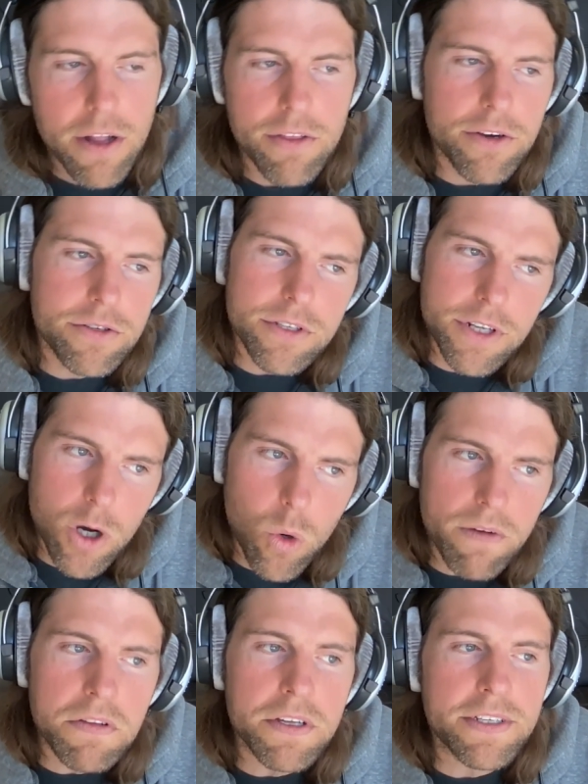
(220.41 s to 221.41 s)
There's an
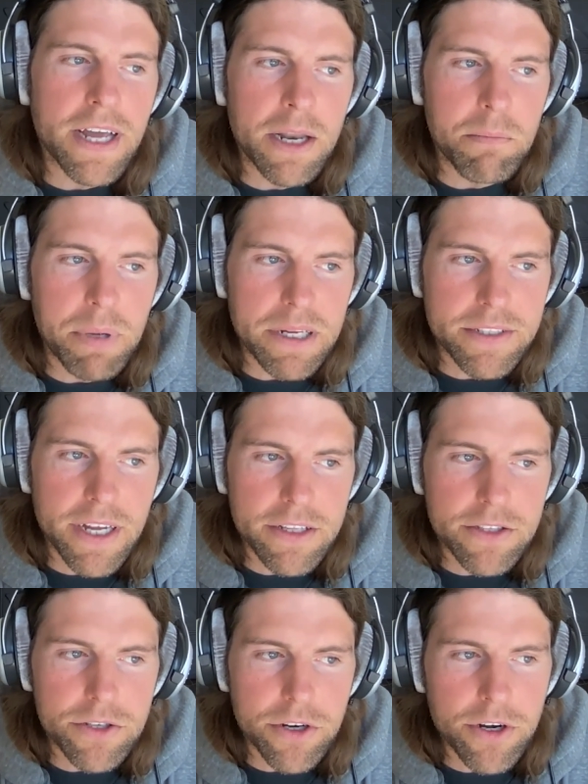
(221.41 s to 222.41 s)
equivalent on
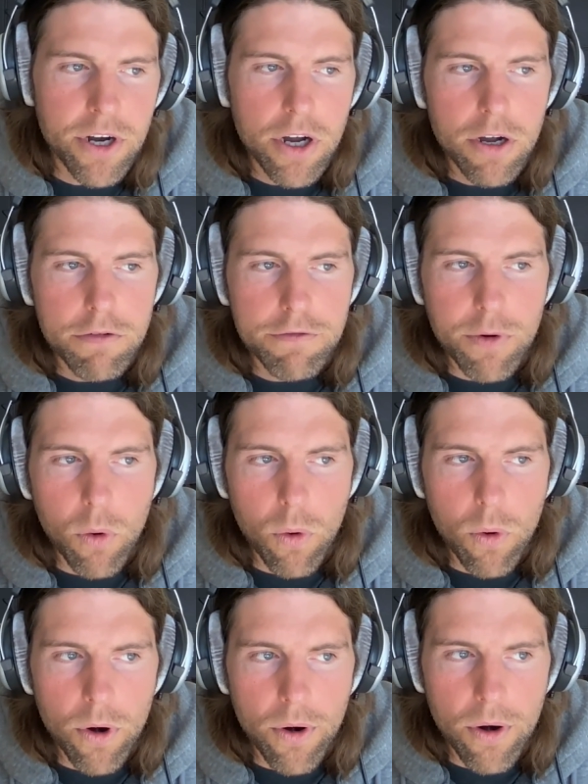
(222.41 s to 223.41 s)
BitTensor
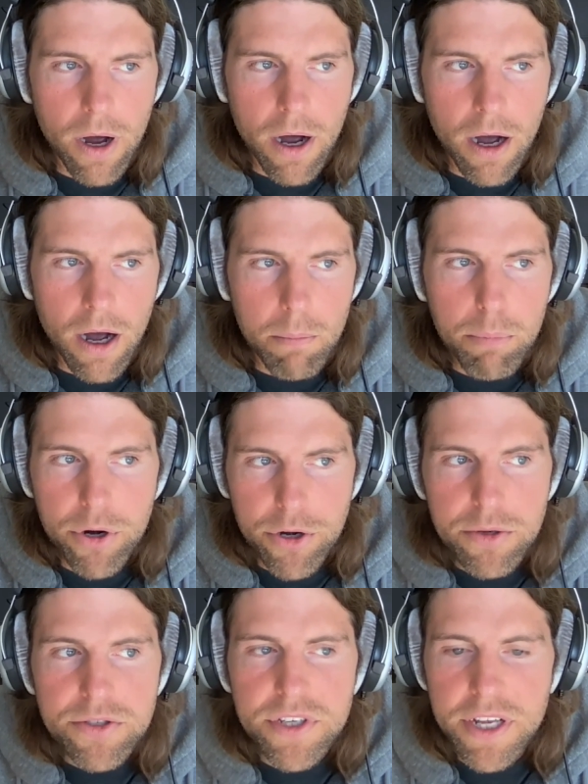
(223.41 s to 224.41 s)
for
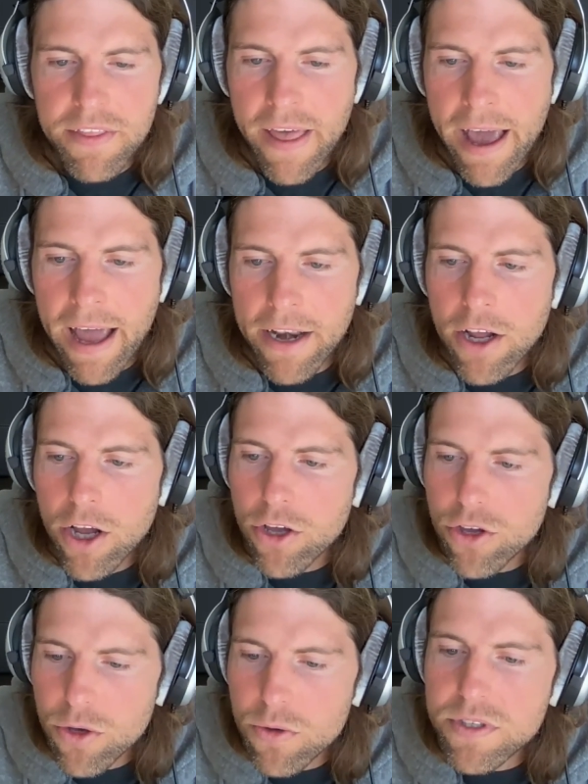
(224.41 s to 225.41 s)
producing that
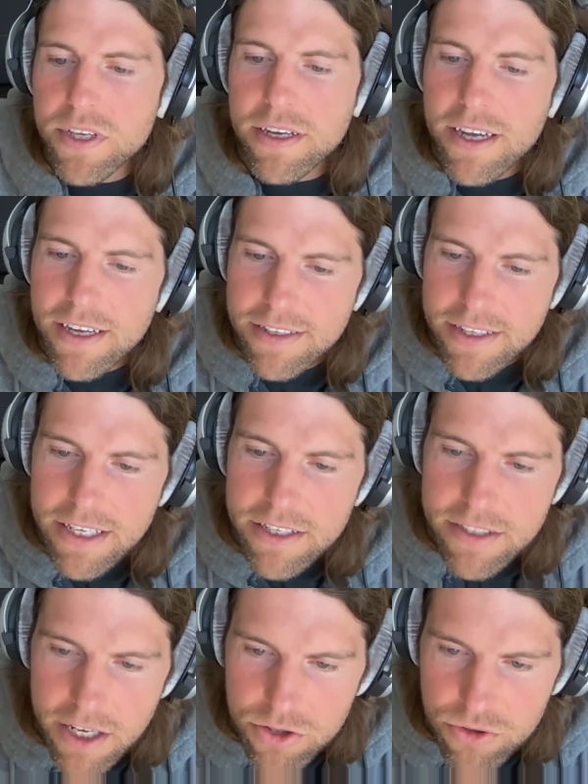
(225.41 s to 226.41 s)
using
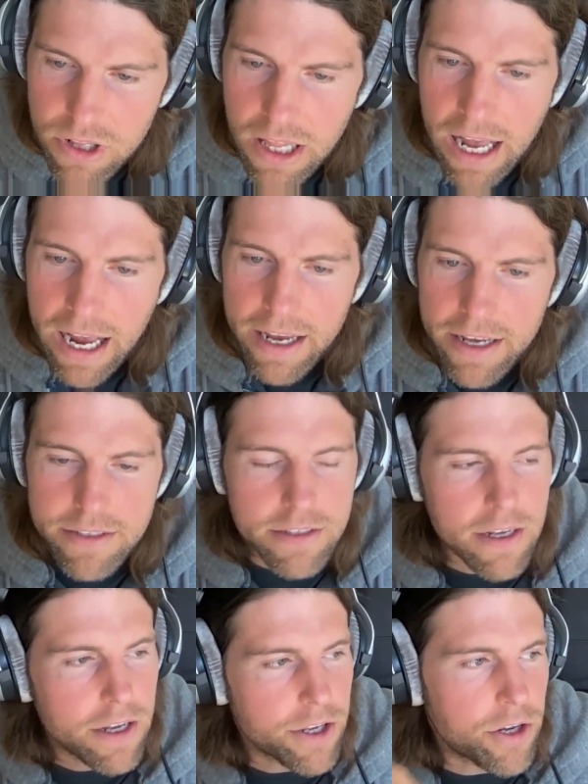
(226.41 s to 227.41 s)

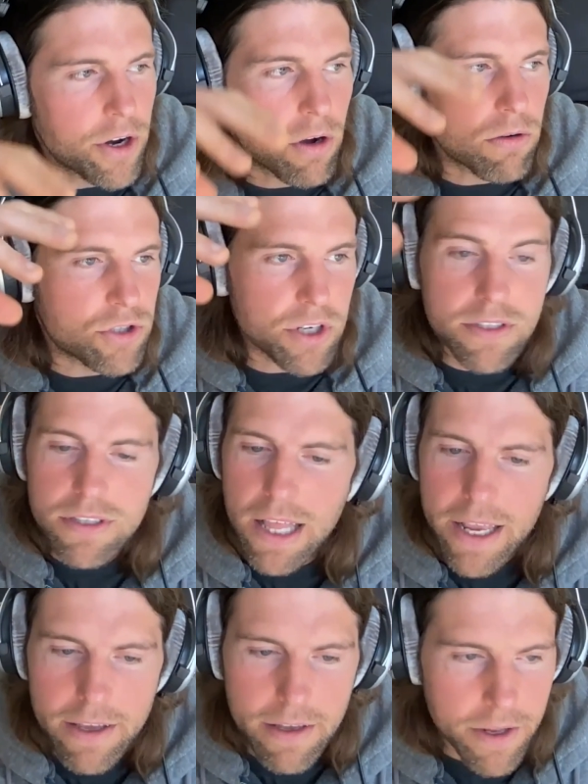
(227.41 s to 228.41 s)
decentralized, just
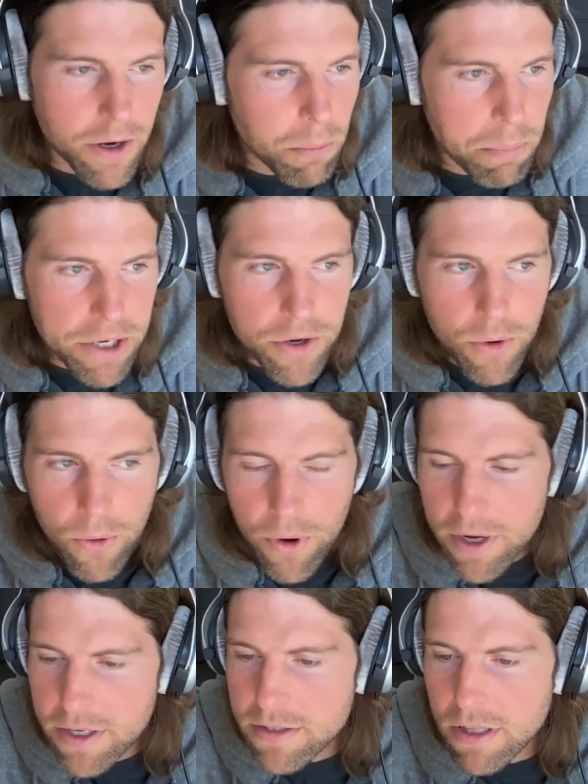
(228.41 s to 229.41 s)
like,
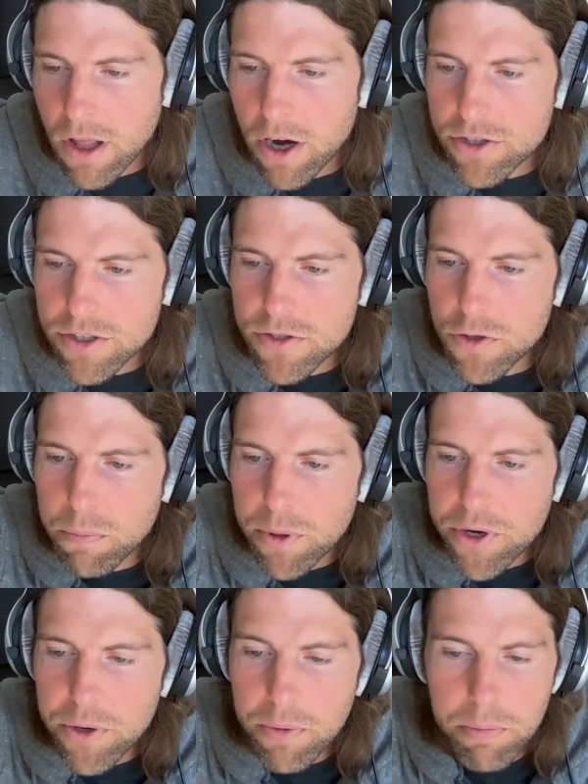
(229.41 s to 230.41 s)
Bitcoin is the largest
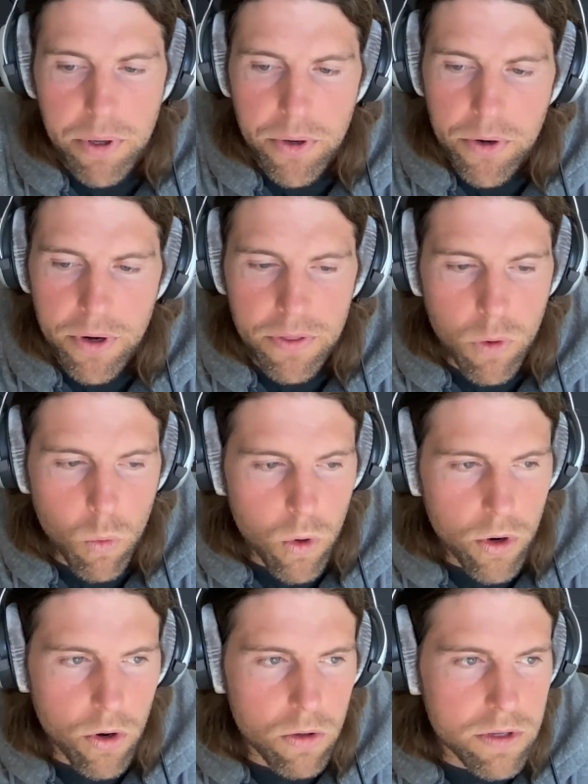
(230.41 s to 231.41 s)
supercomputer in the
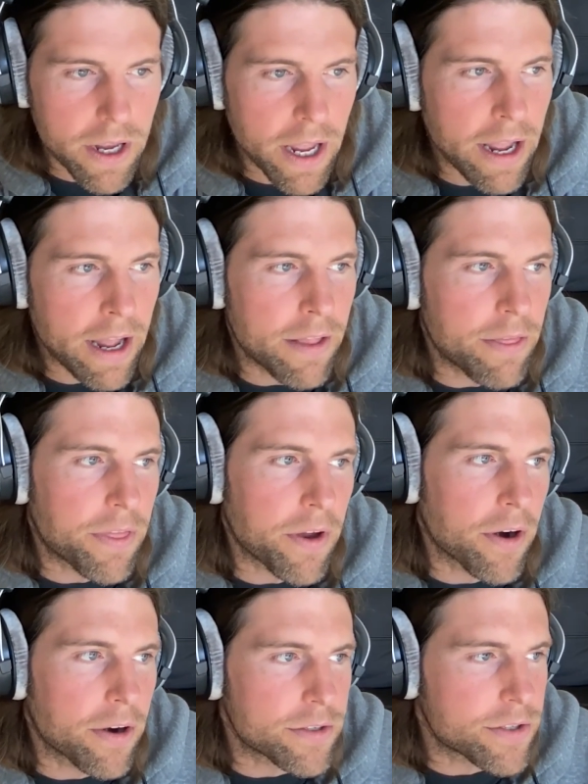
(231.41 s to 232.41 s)
world, and
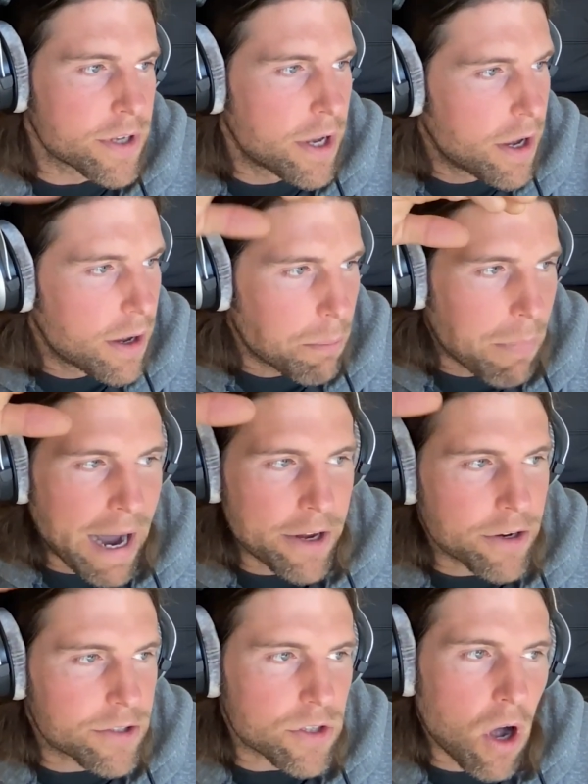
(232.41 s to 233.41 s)
there's
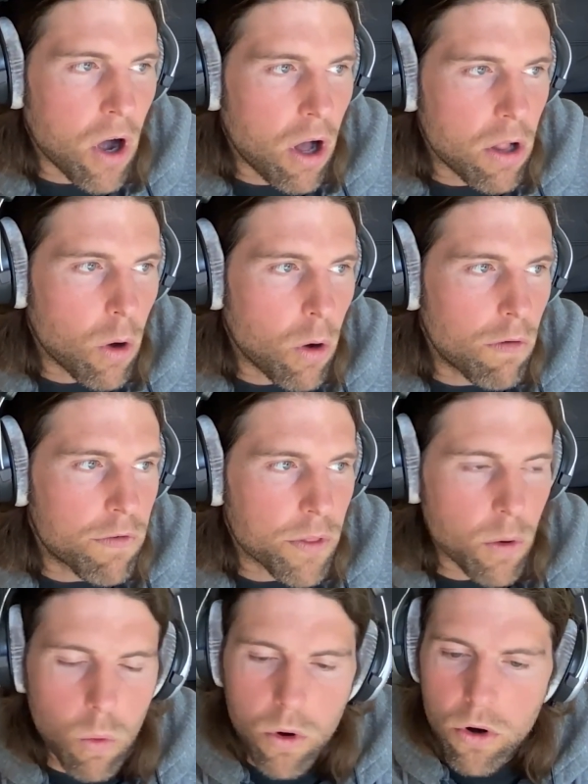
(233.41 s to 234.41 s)
miners all over
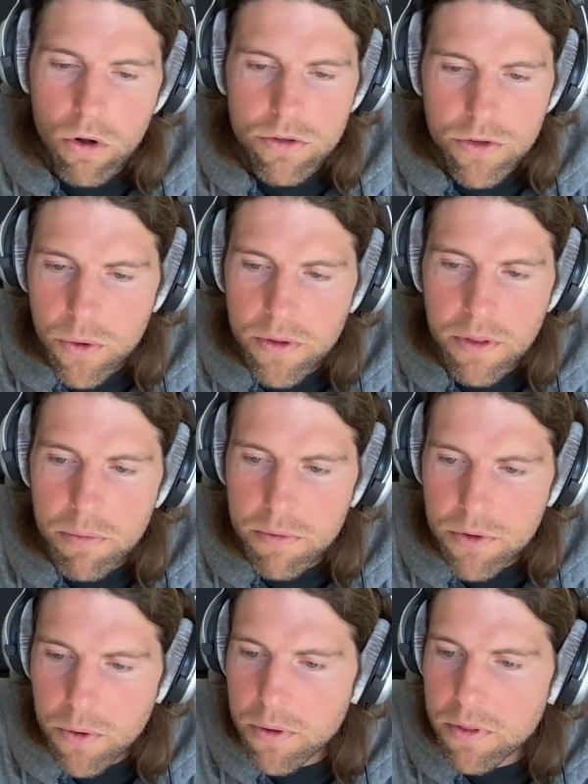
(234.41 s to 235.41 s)
the world doing
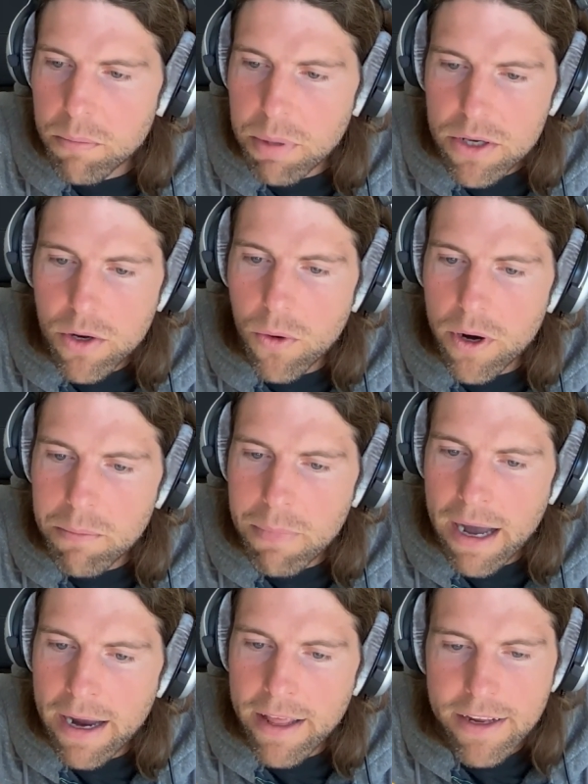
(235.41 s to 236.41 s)
the Bitcoin
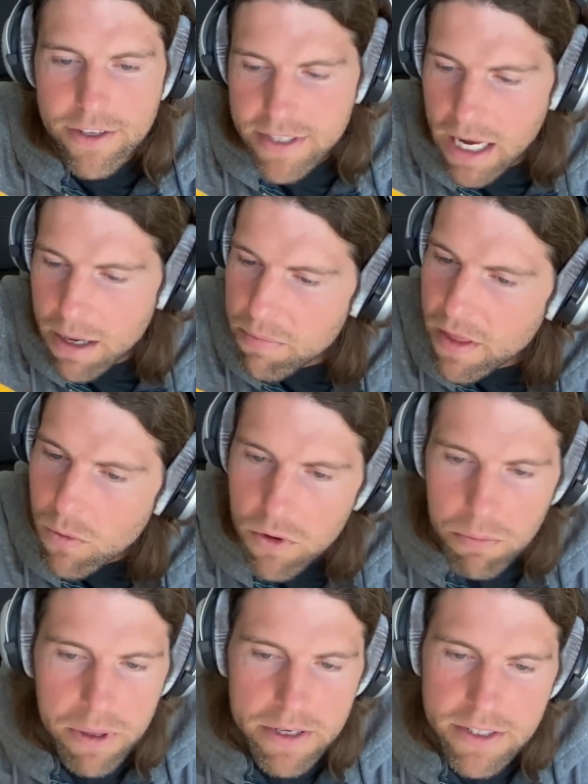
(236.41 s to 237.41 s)
mining. Same thing
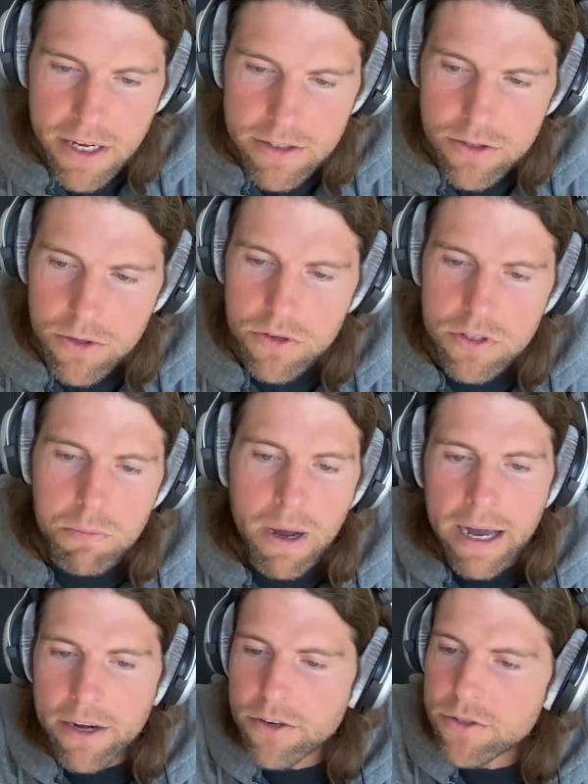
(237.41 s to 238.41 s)
with BitTensor. There's
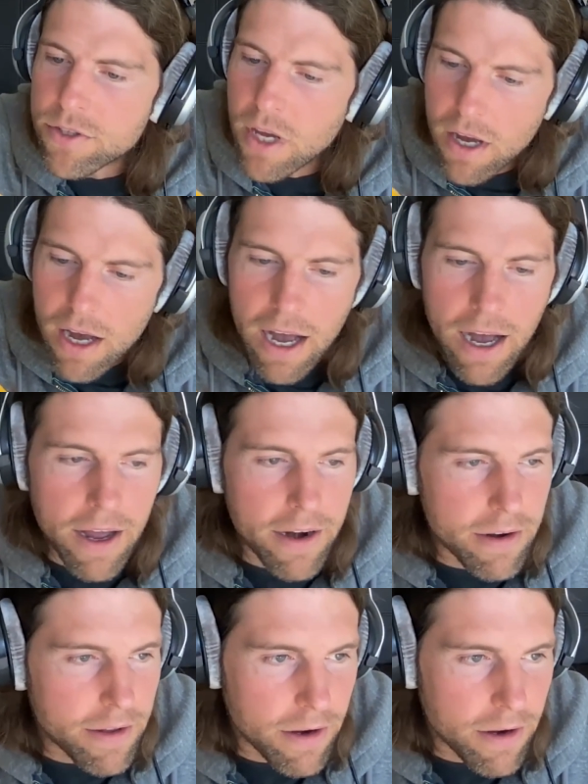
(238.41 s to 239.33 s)
miners on